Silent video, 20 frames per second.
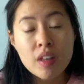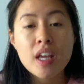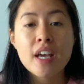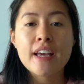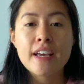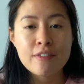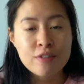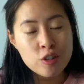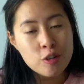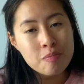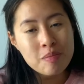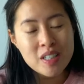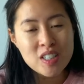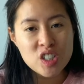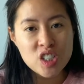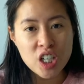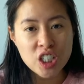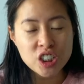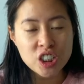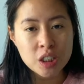if you've been
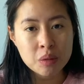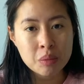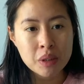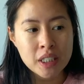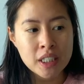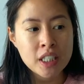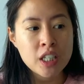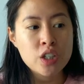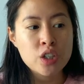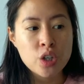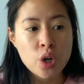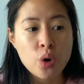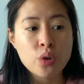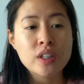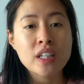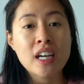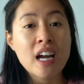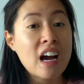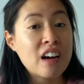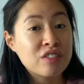judging me, know
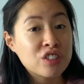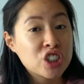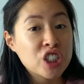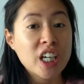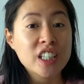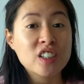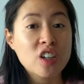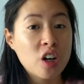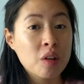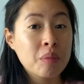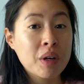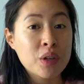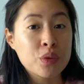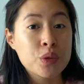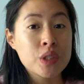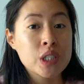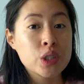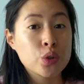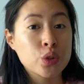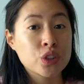that I've checked all my
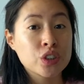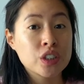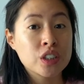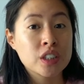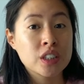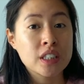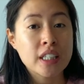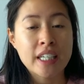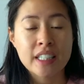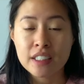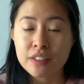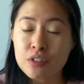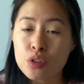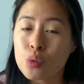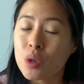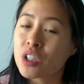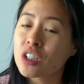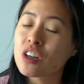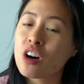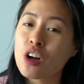resources. And if you
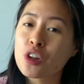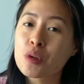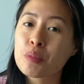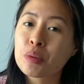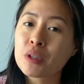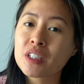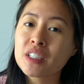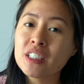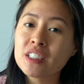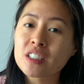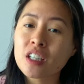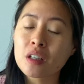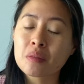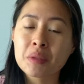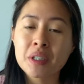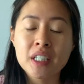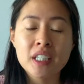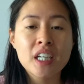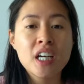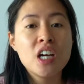want to call the police on
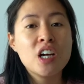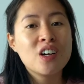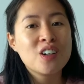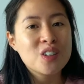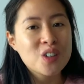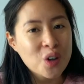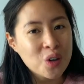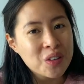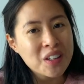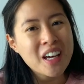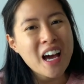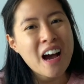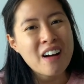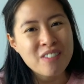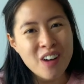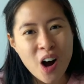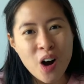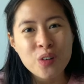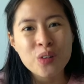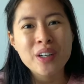me, know that
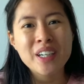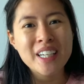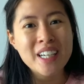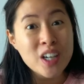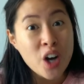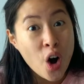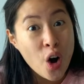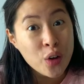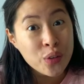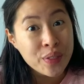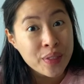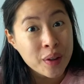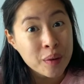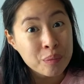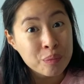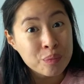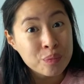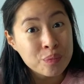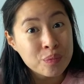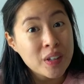I've already called
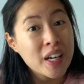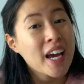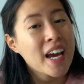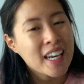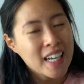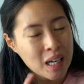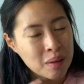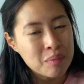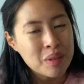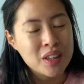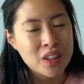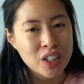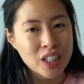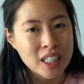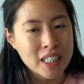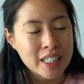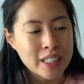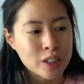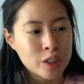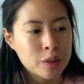them and I'm in the
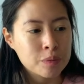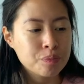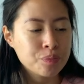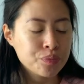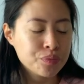clear.